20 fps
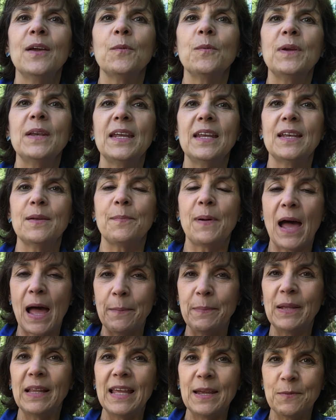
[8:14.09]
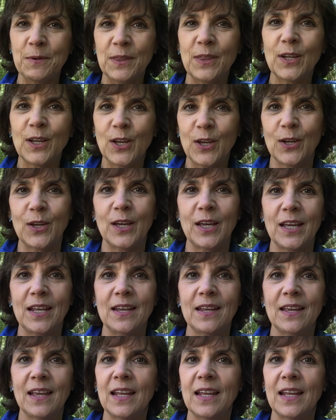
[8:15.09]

we need to populate with the good,